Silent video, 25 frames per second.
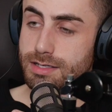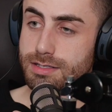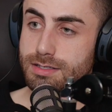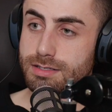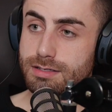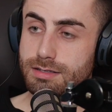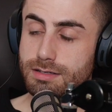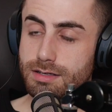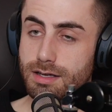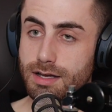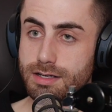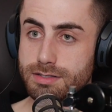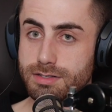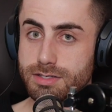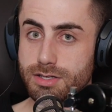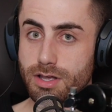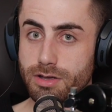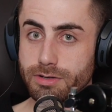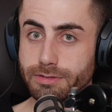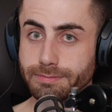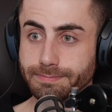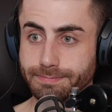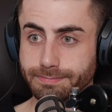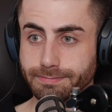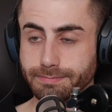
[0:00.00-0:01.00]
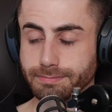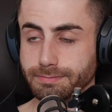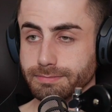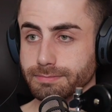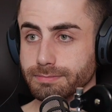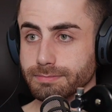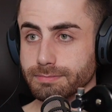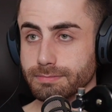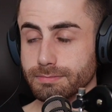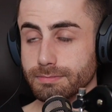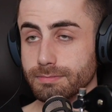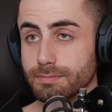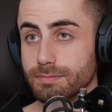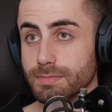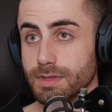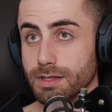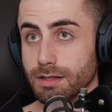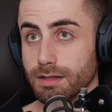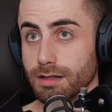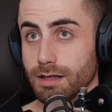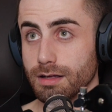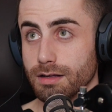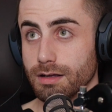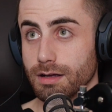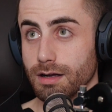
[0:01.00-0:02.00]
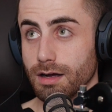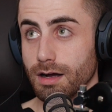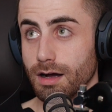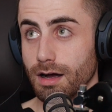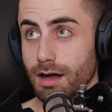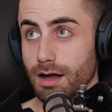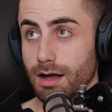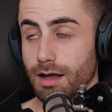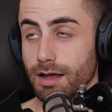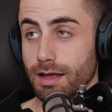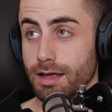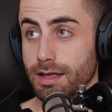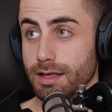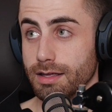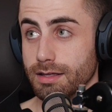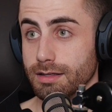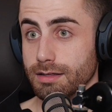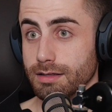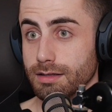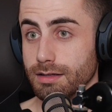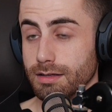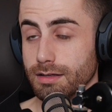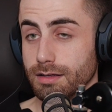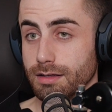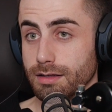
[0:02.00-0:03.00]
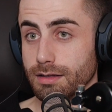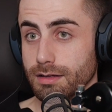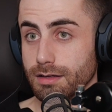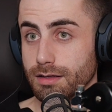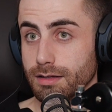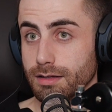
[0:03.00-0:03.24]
the rest. And so I